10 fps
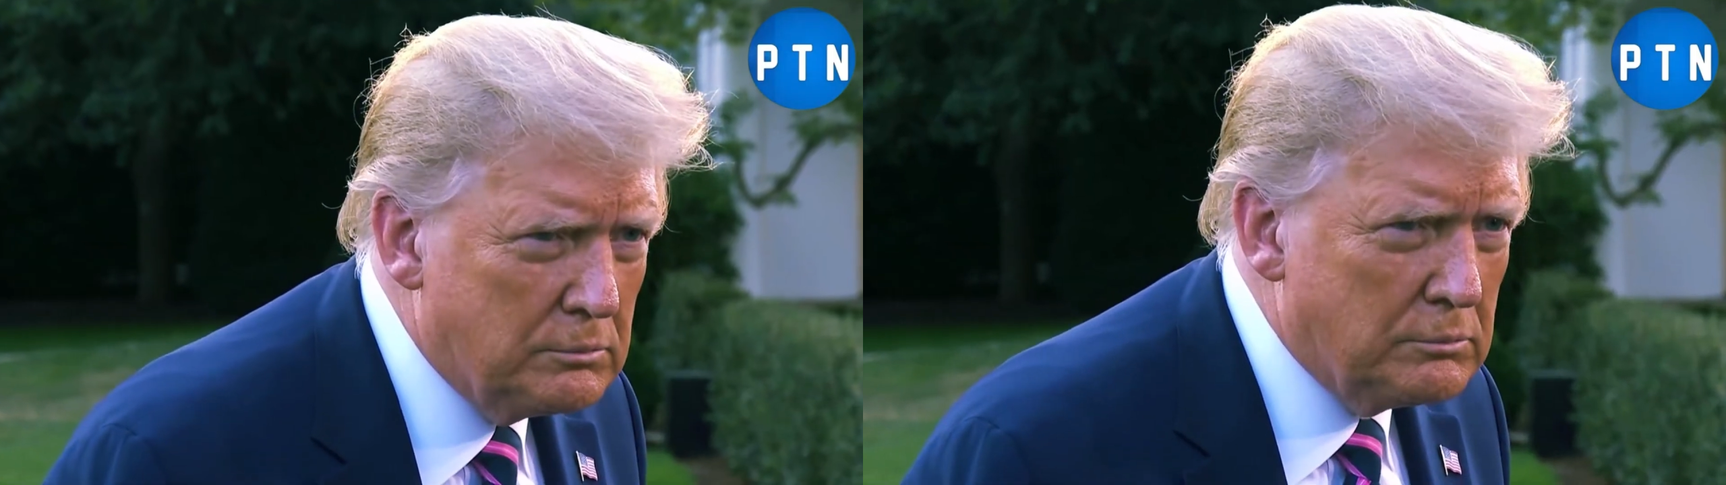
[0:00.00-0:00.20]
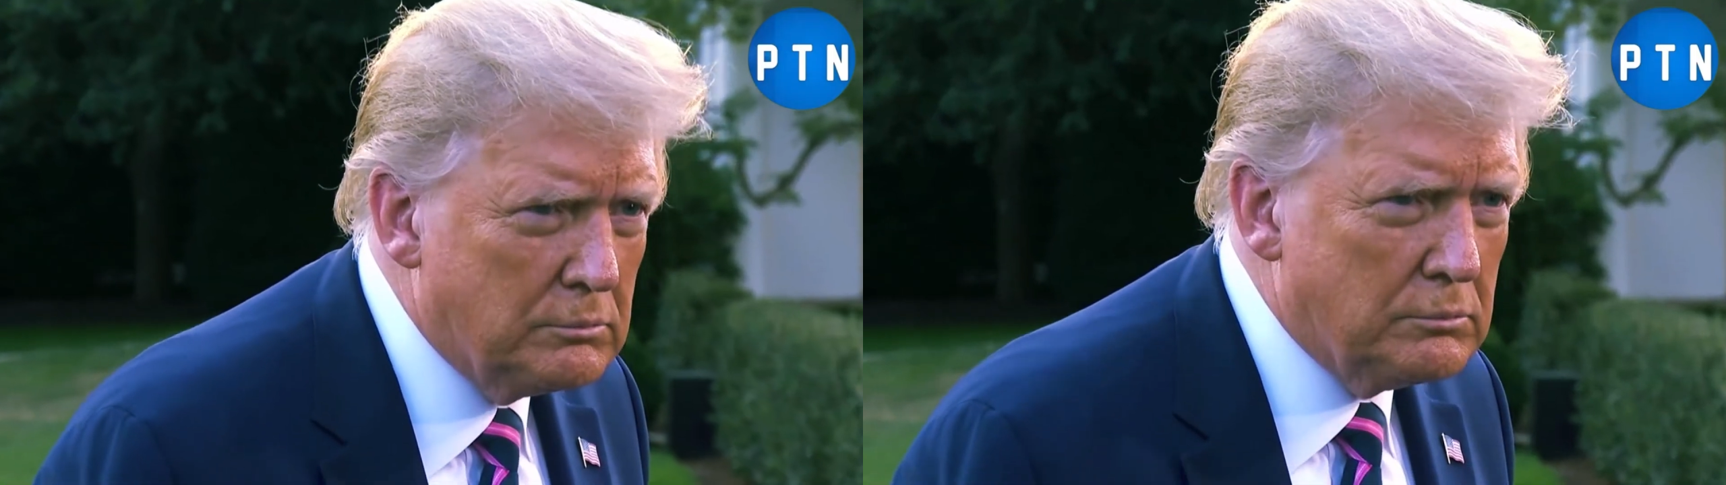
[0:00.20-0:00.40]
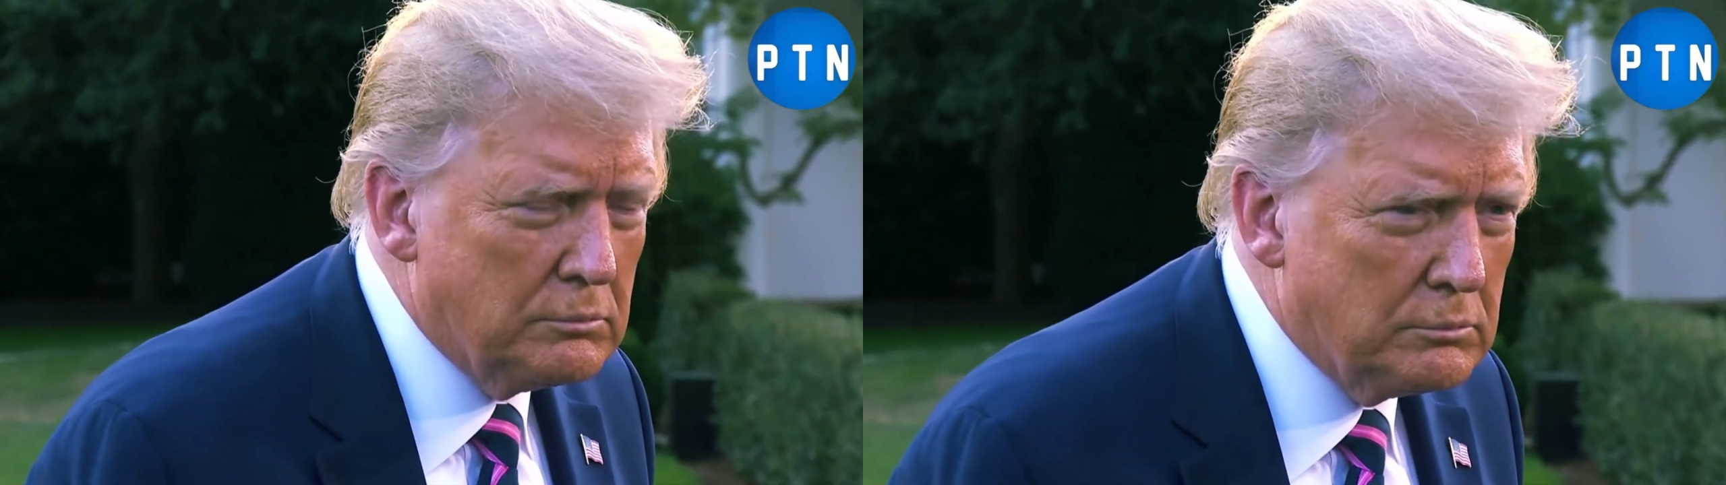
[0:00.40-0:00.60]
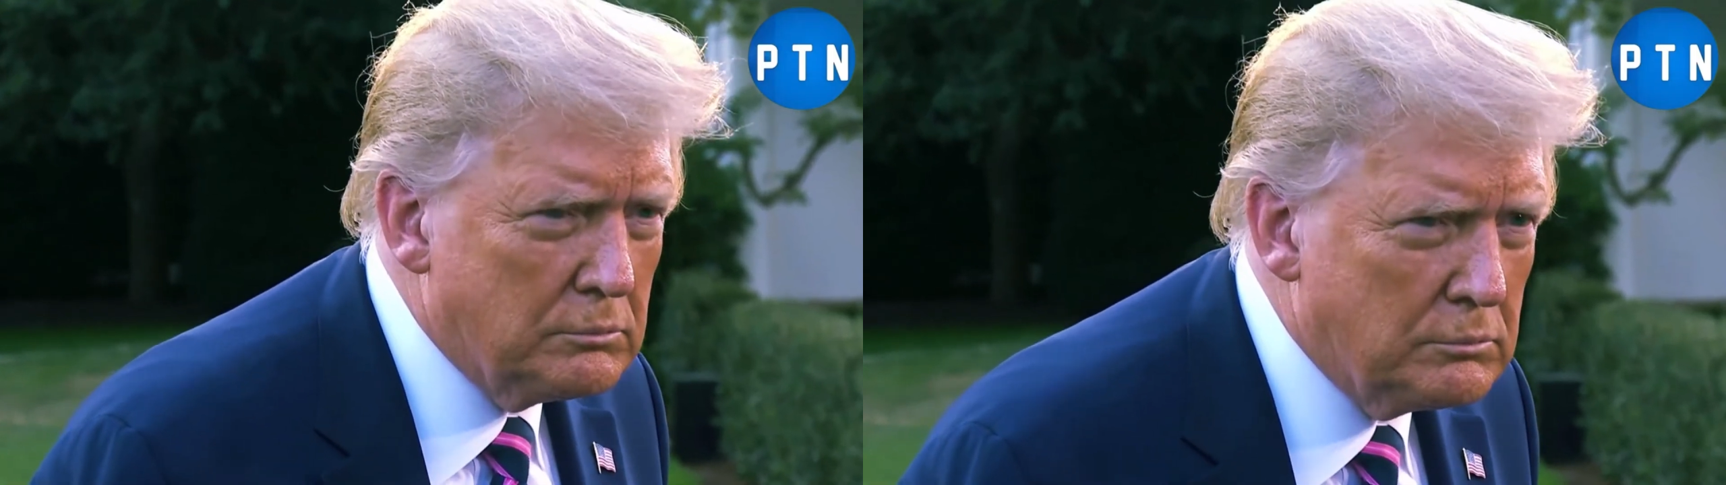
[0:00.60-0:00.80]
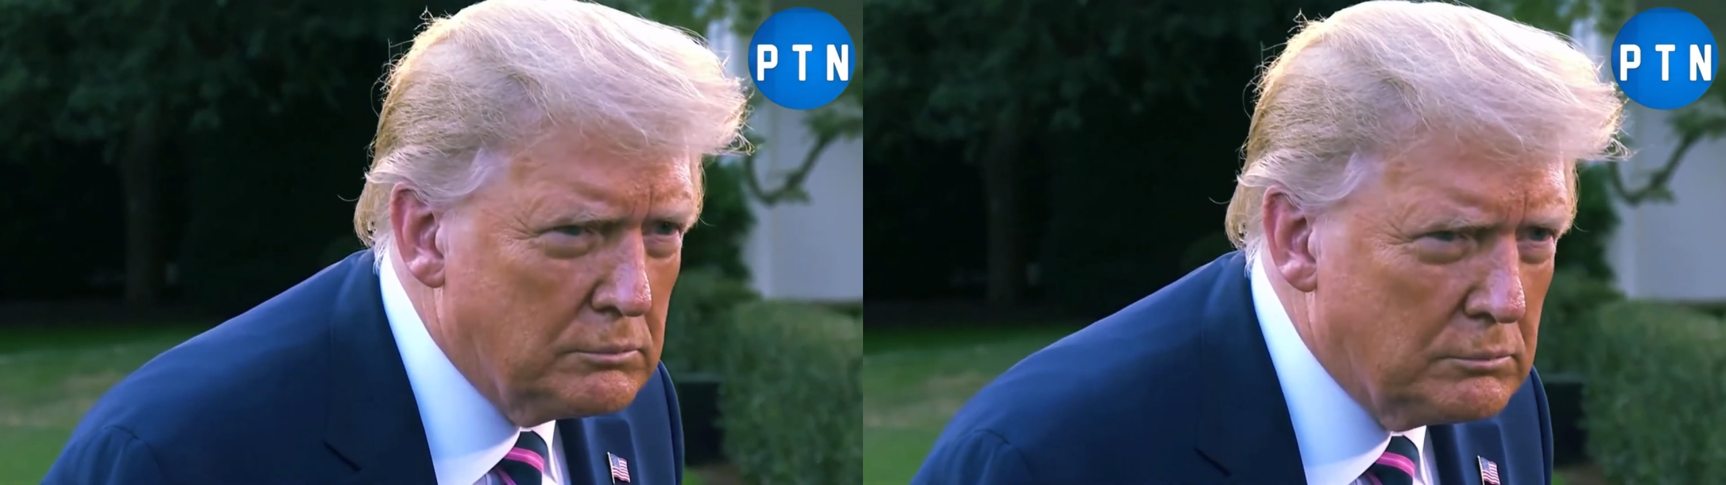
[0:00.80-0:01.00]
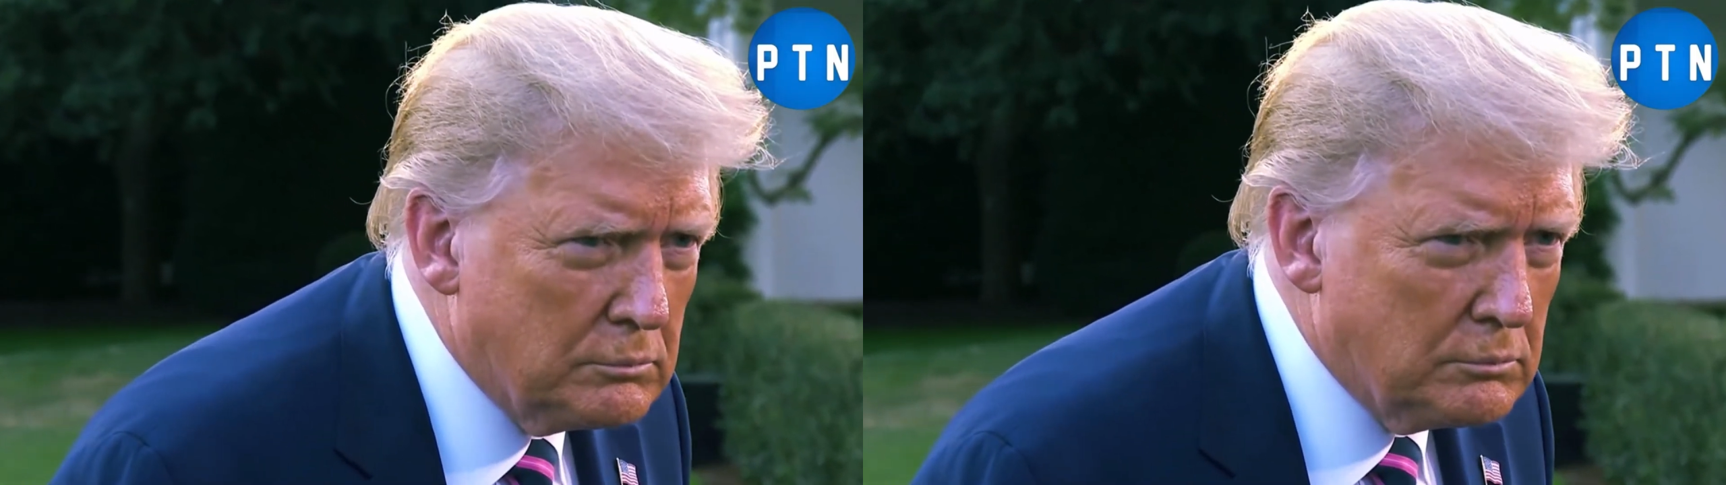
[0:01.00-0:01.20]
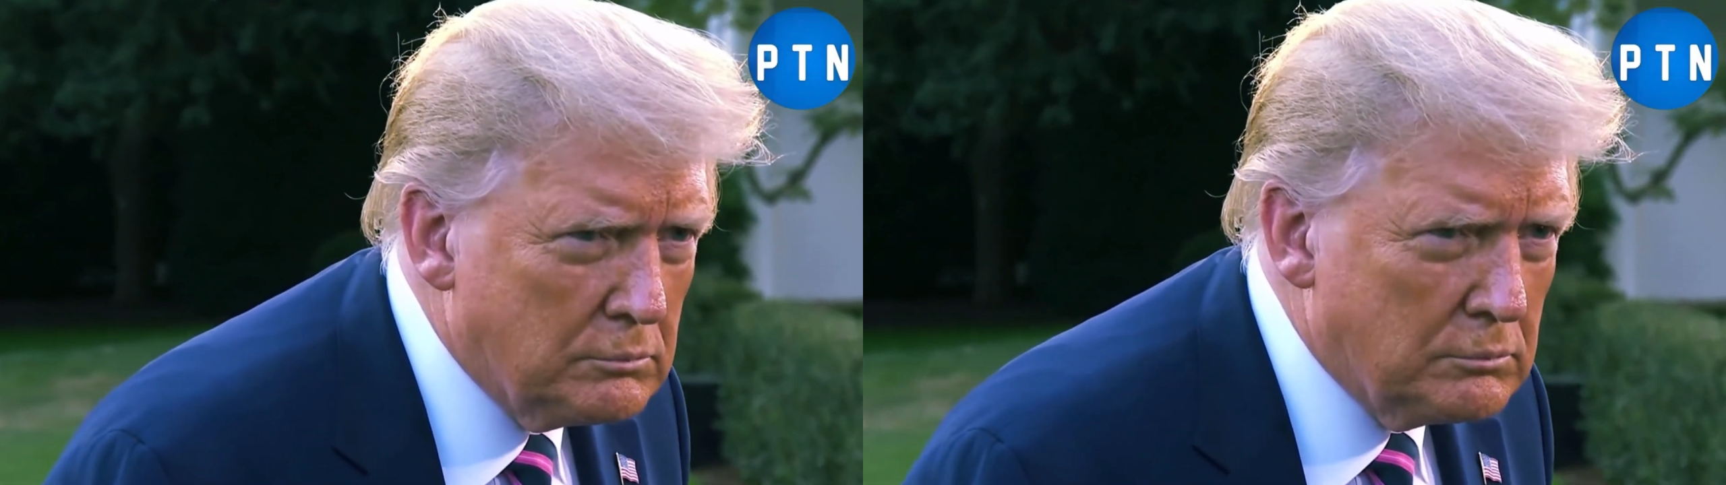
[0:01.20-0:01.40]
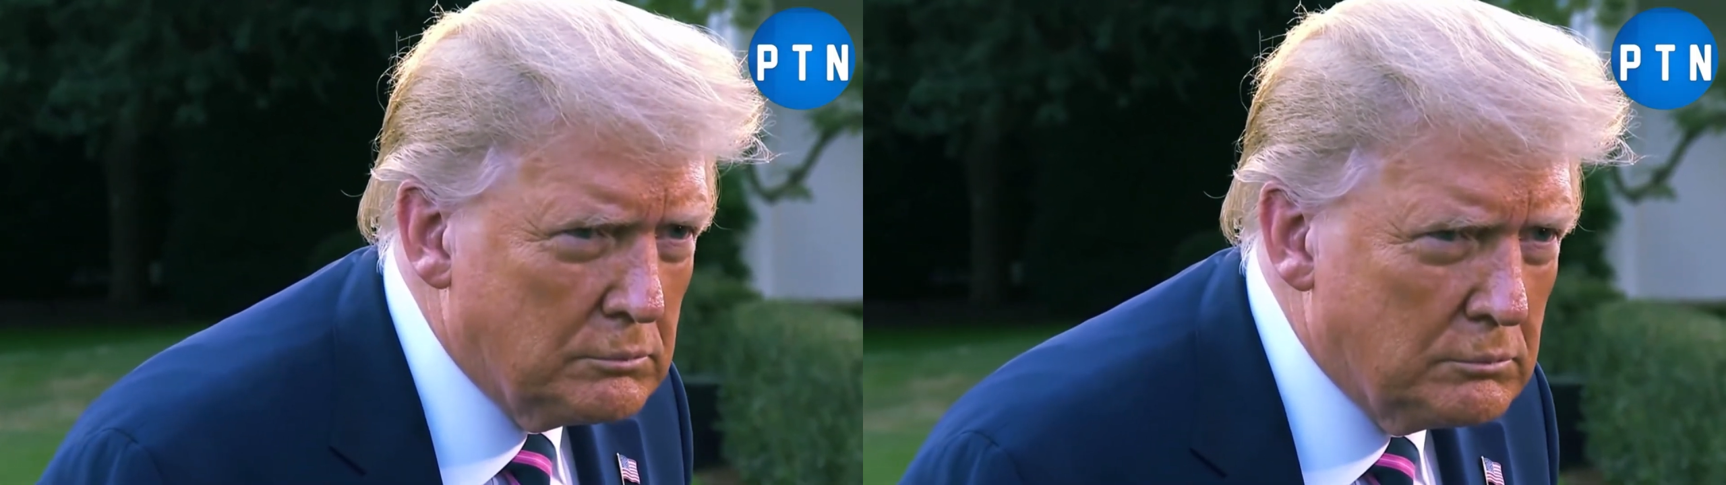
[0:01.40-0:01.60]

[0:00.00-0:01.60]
Specialty, and Don